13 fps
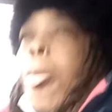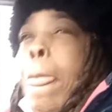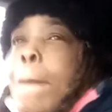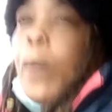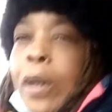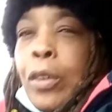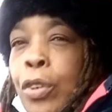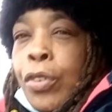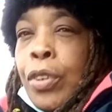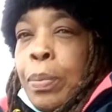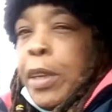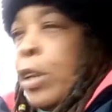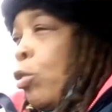when i do
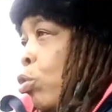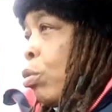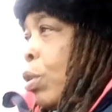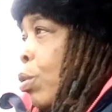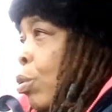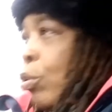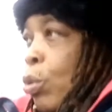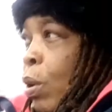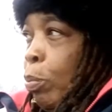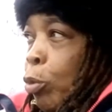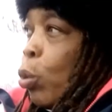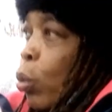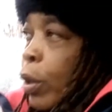some intros or i'm
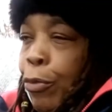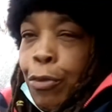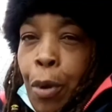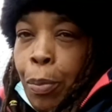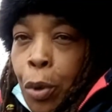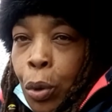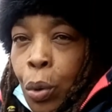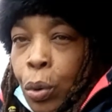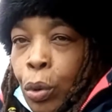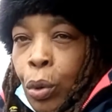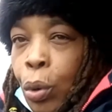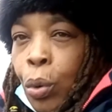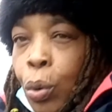talking from the,
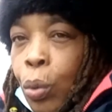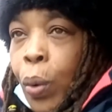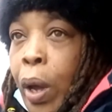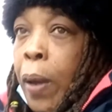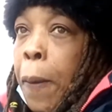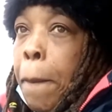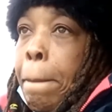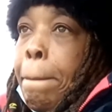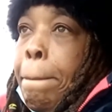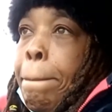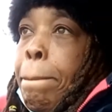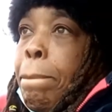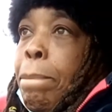the hallway
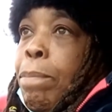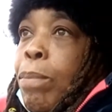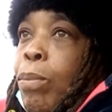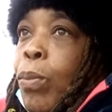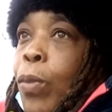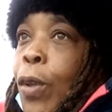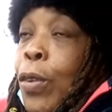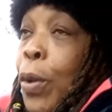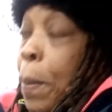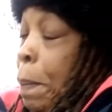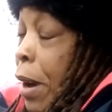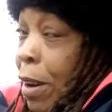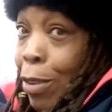so
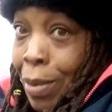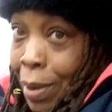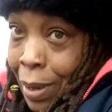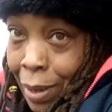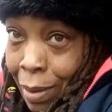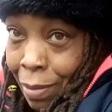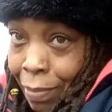apparently